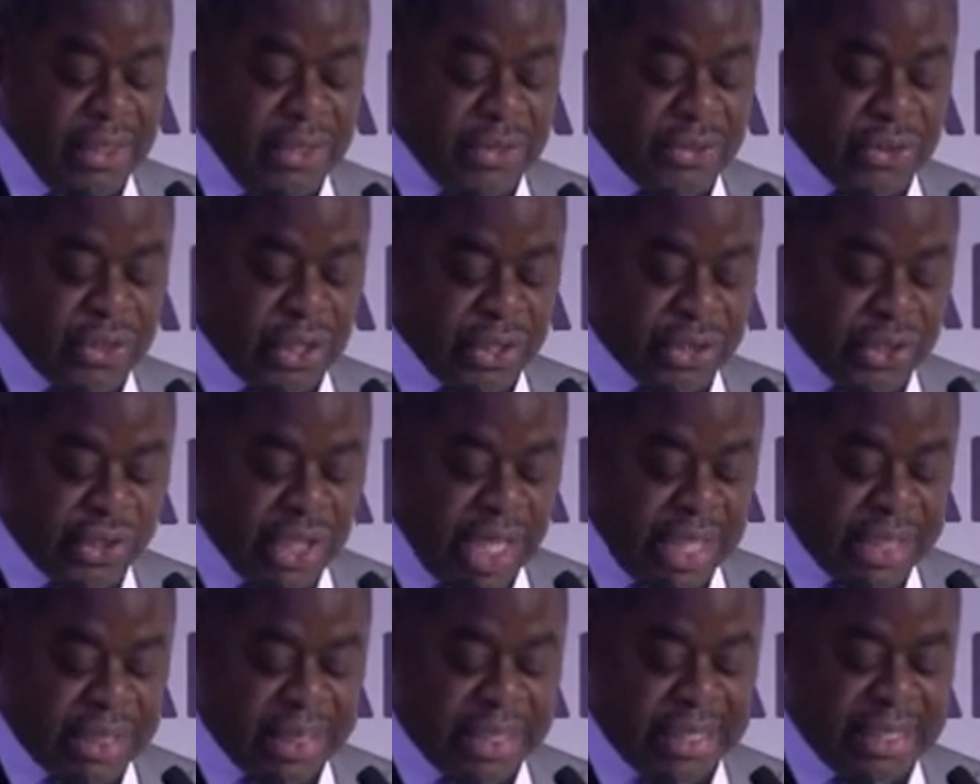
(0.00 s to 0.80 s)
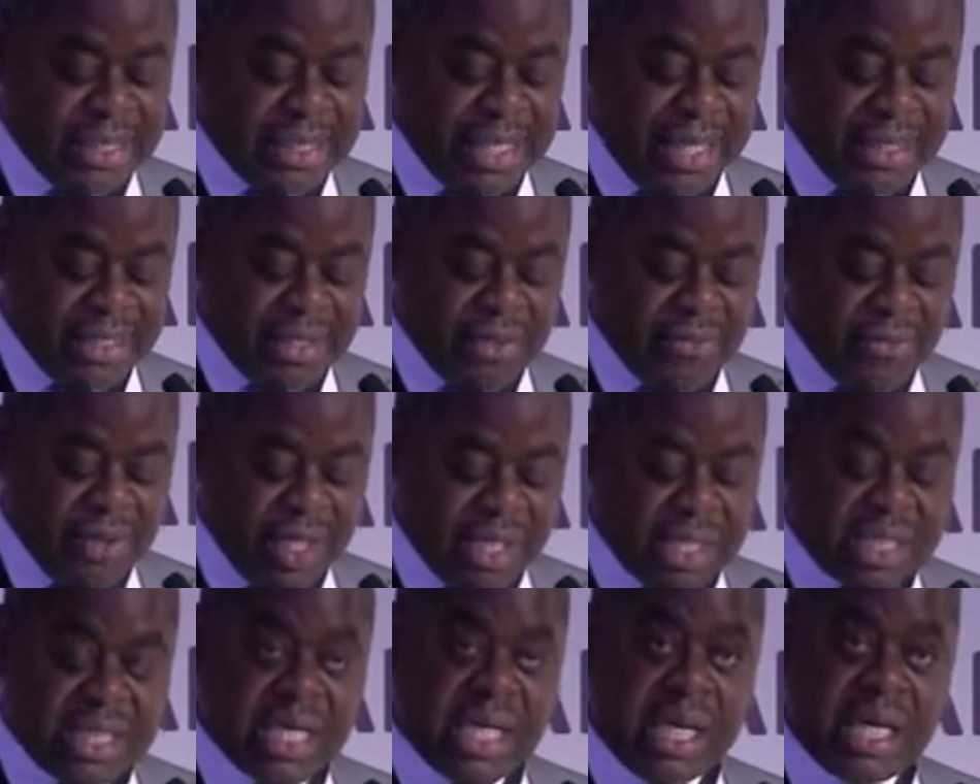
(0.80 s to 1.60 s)
suggests that the
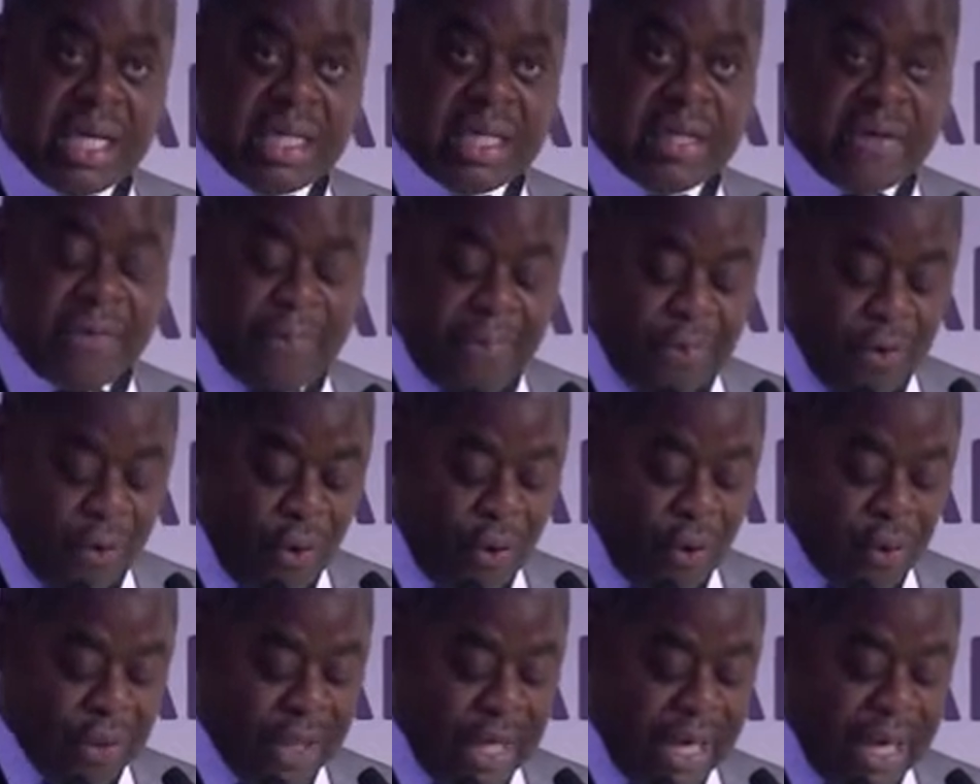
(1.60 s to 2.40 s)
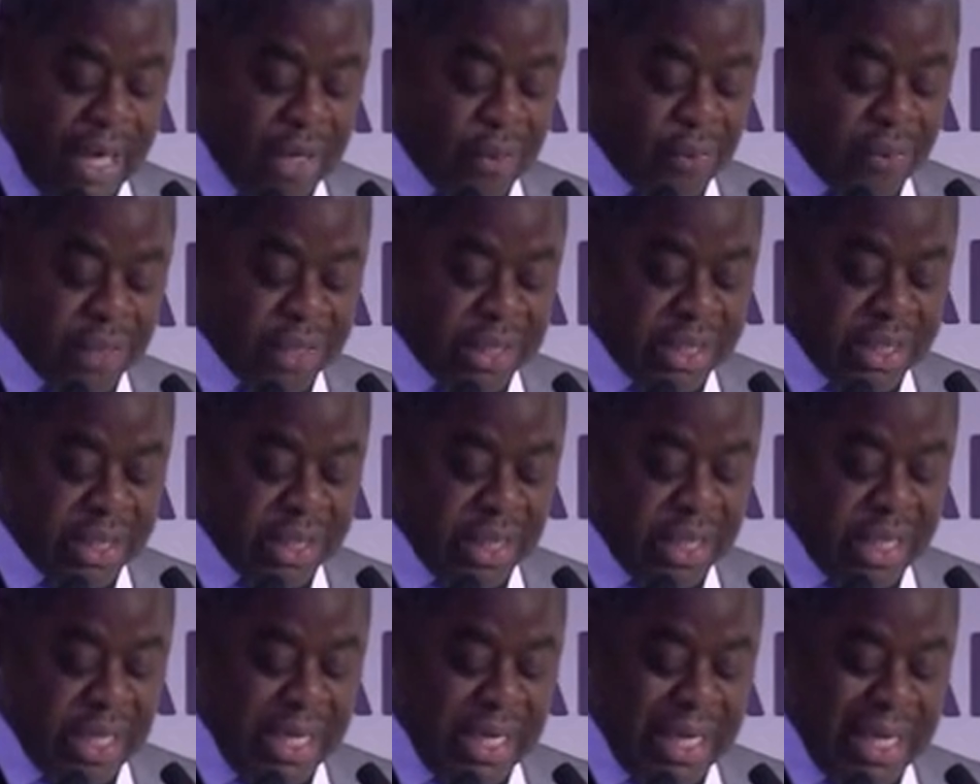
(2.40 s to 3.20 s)
return on
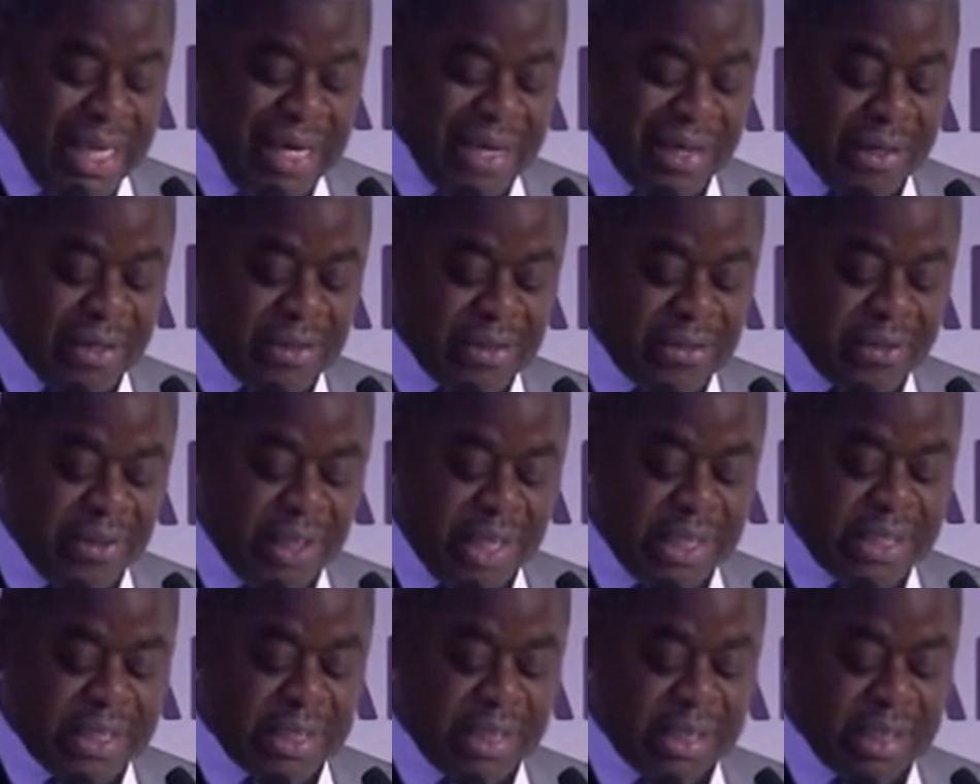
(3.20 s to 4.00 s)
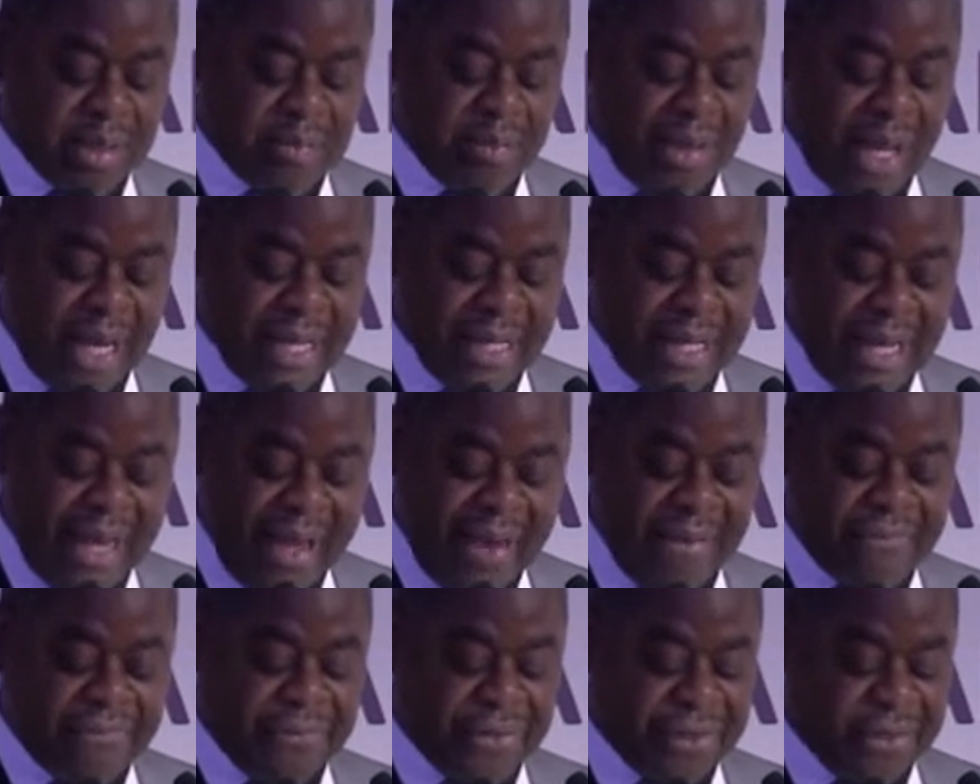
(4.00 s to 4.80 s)
equity increases by an
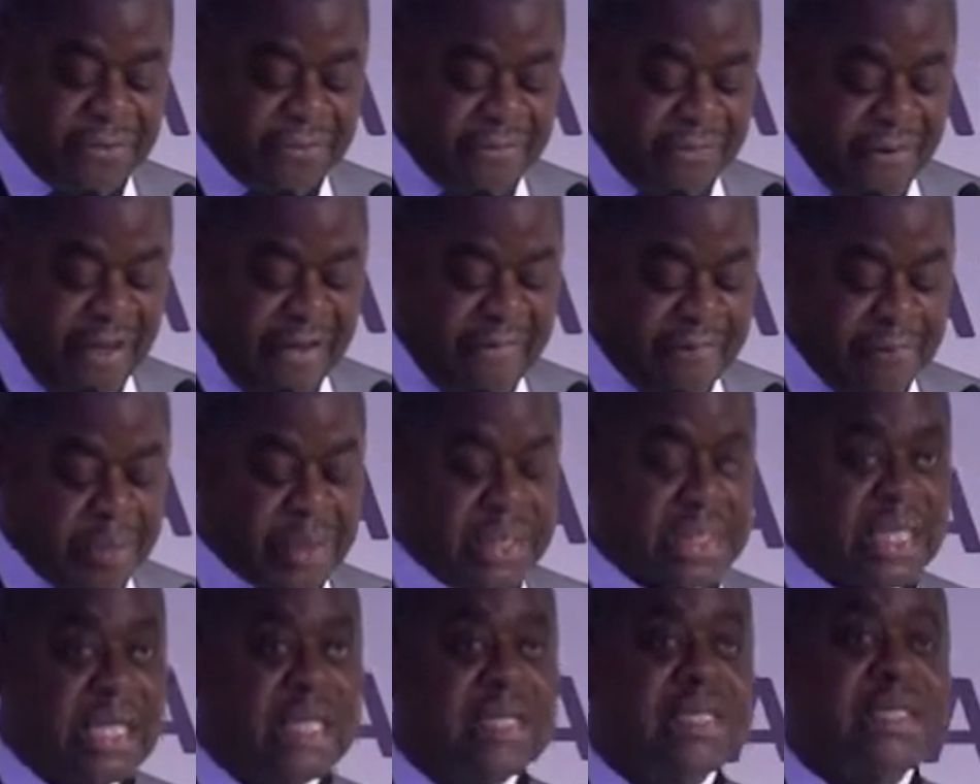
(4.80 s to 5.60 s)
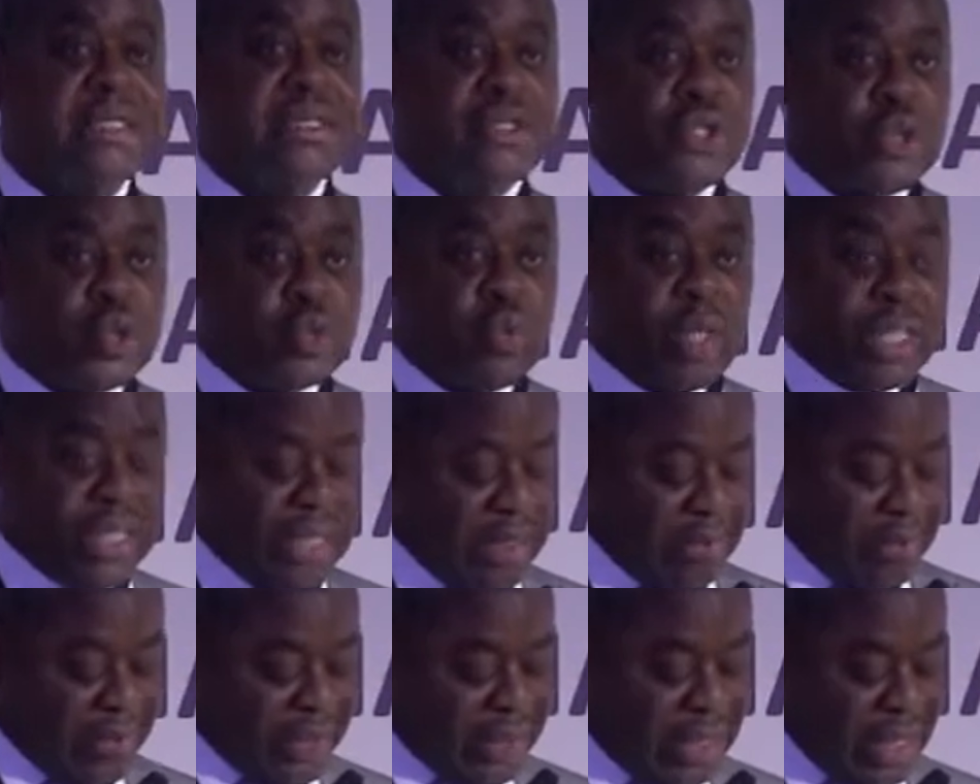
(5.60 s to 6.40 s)
average 5% to
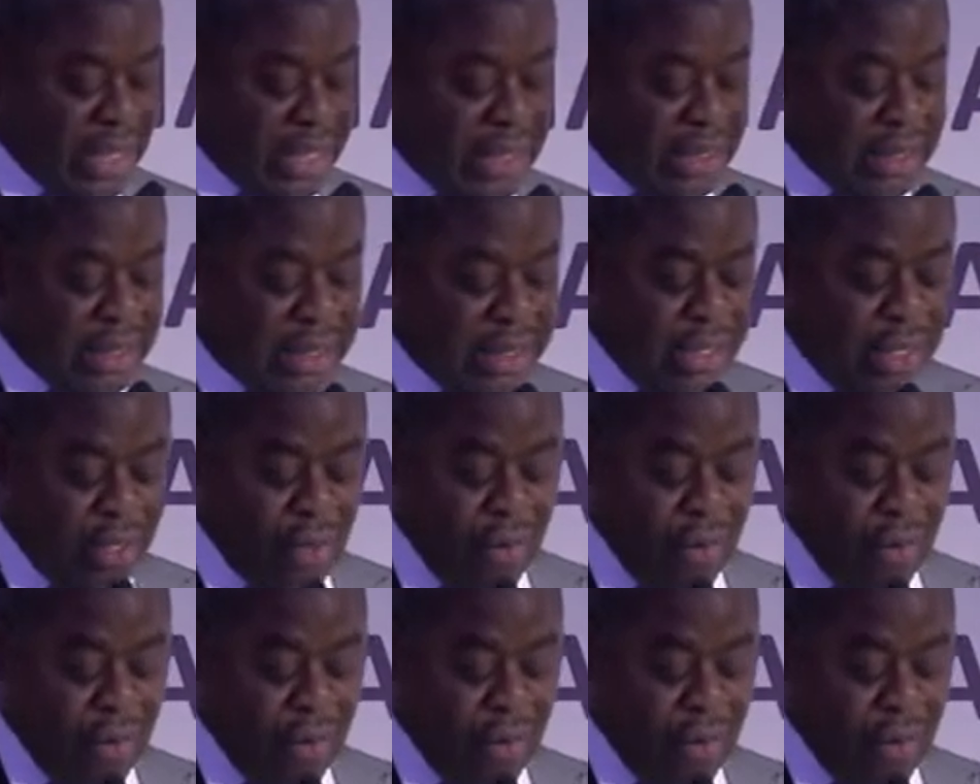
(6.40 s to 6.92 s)
20%,